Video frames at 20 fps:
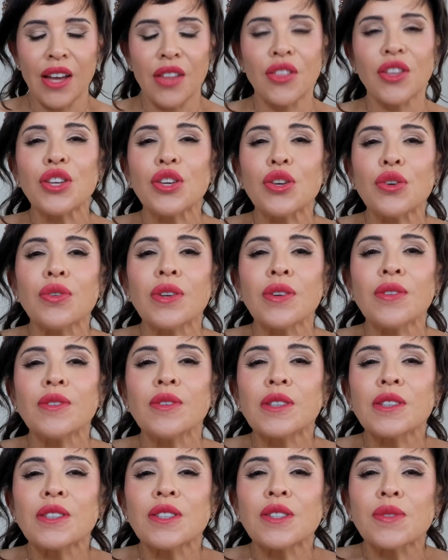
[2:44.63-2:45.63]
the
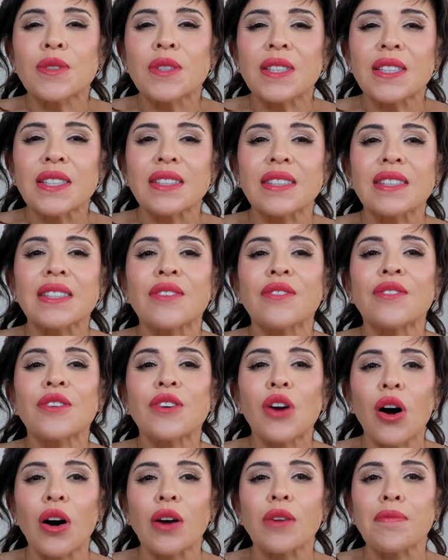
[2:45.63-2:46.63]
universe would
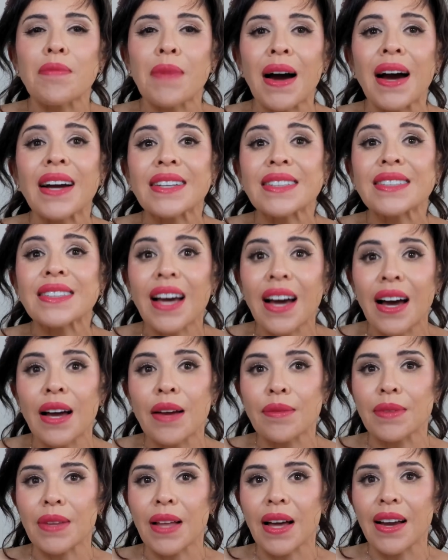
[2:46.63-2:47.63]
deliver on my
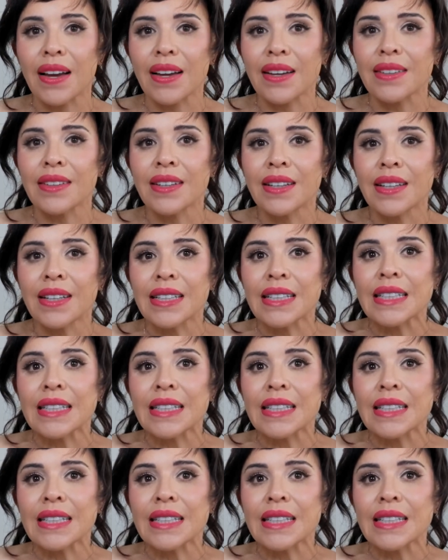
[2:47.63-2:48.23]
timeline.